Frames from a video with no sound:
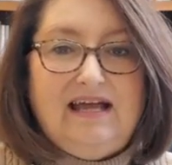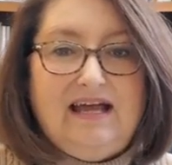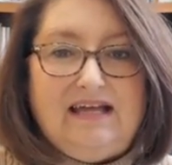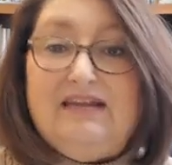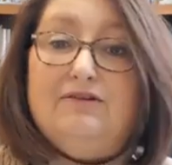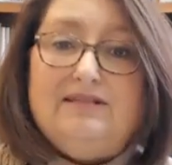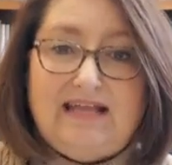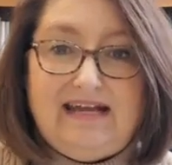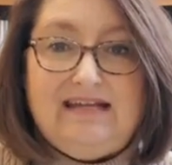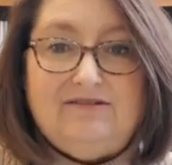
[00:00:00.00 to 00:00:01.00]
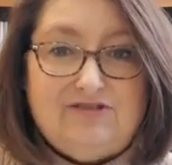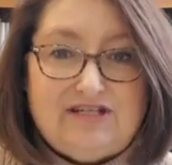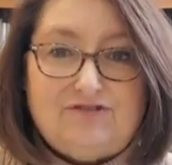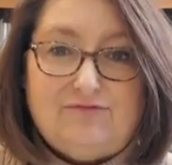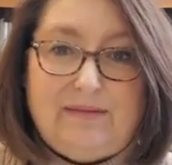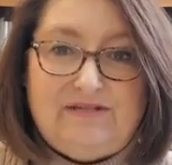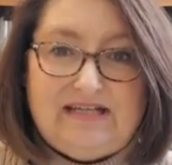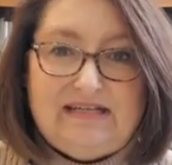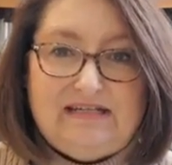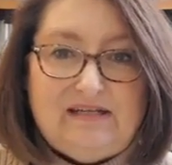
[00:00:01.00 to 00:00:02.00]
uh, irritating or
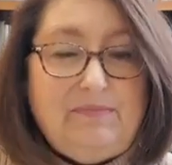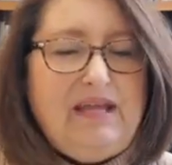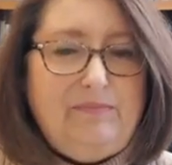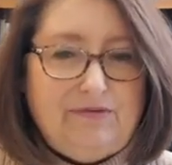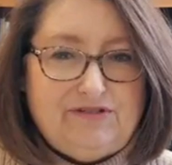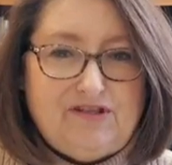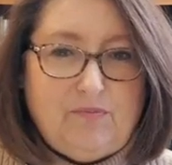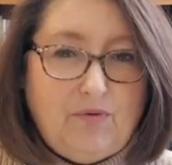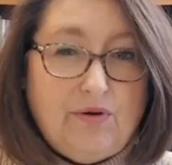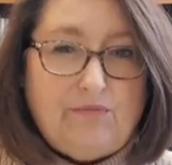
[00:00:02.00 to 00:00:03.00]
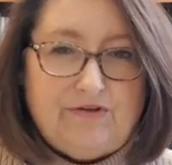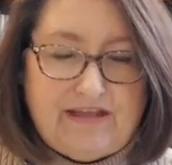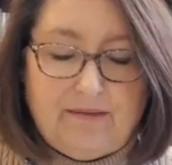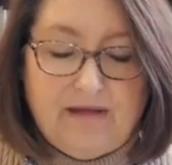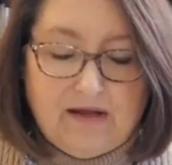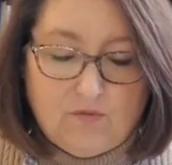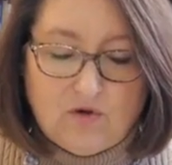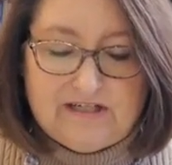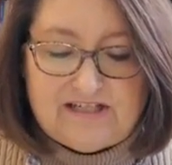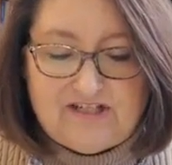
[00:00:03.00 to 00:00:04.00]
disrupting the people to the point where they might
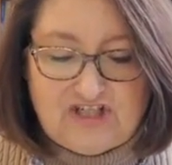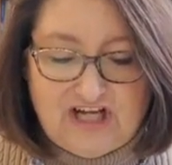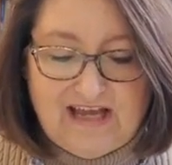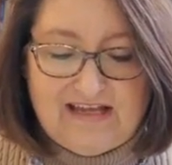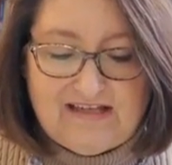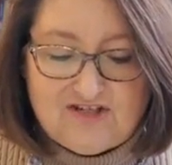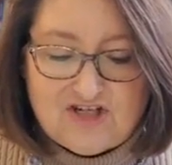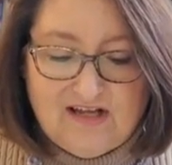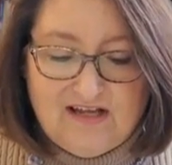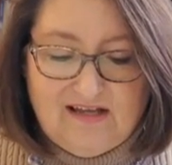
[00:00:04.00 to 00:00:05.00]
want change.